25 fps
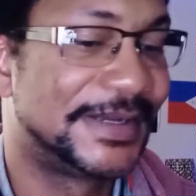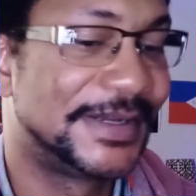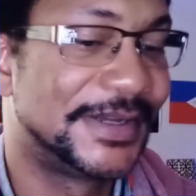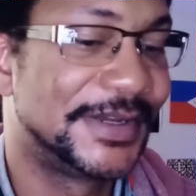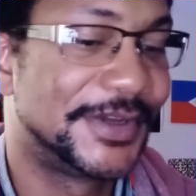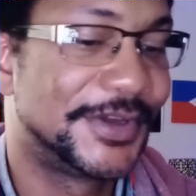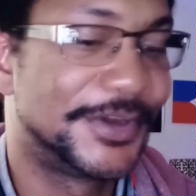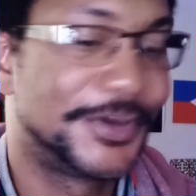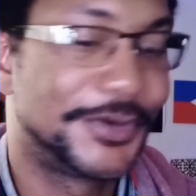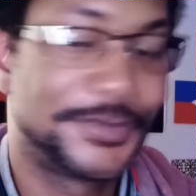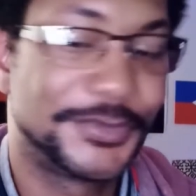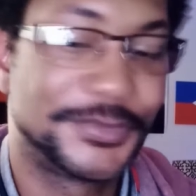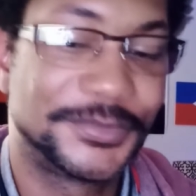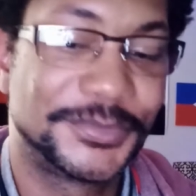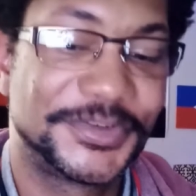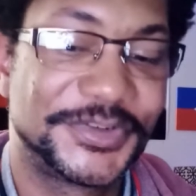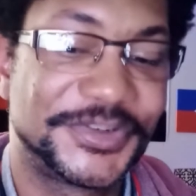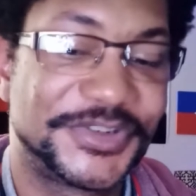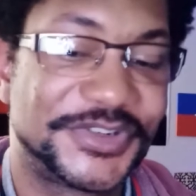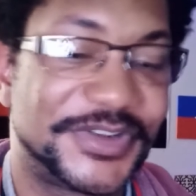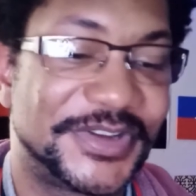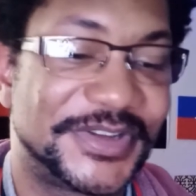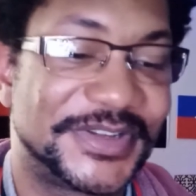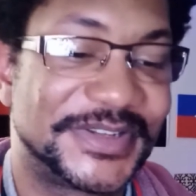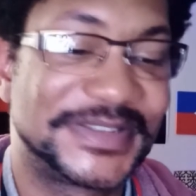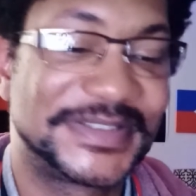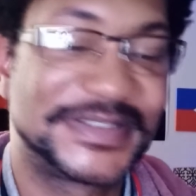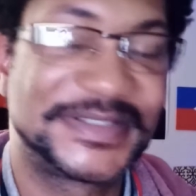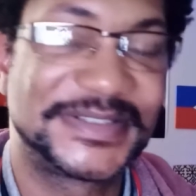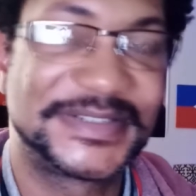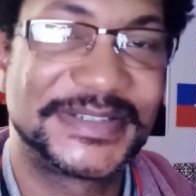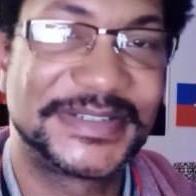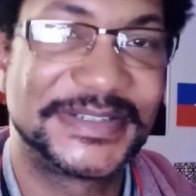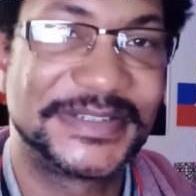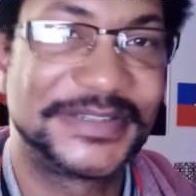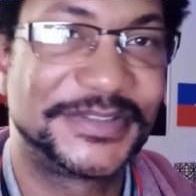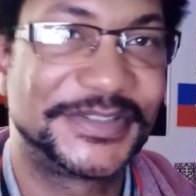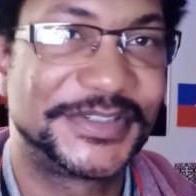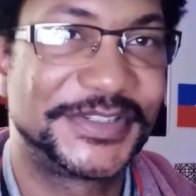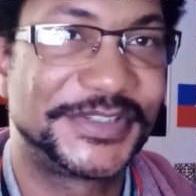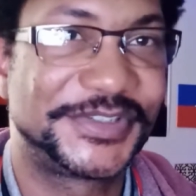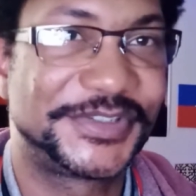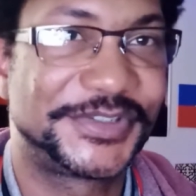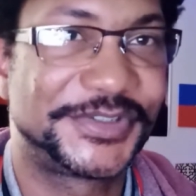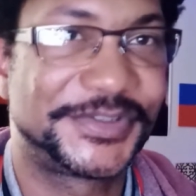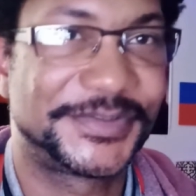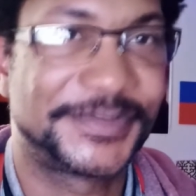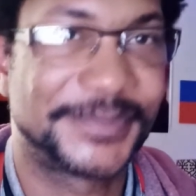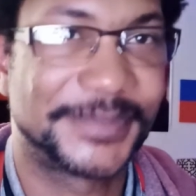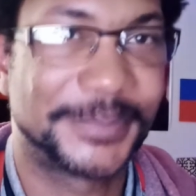who were trying to steal and
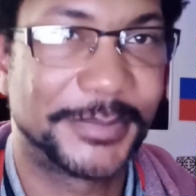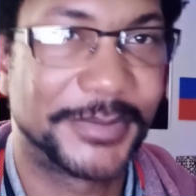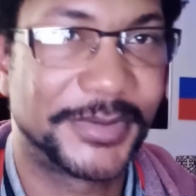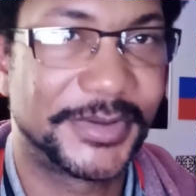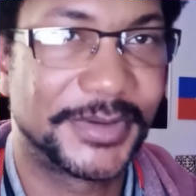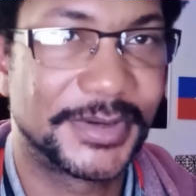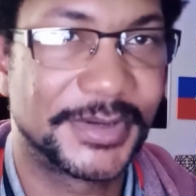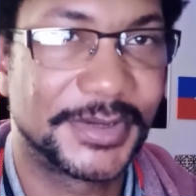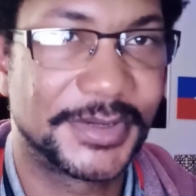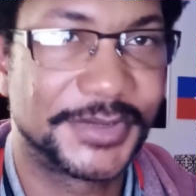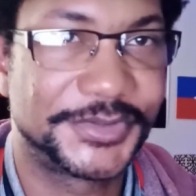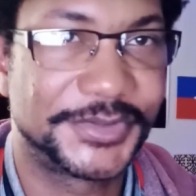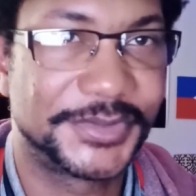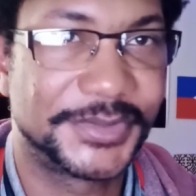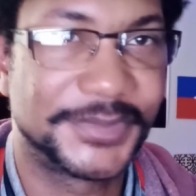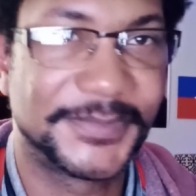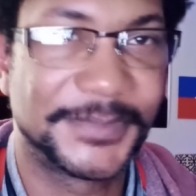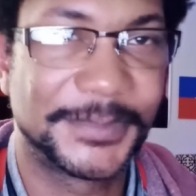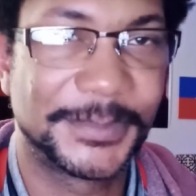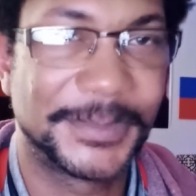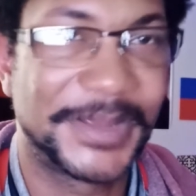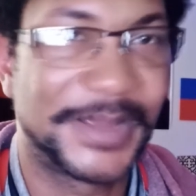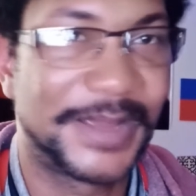strip their country from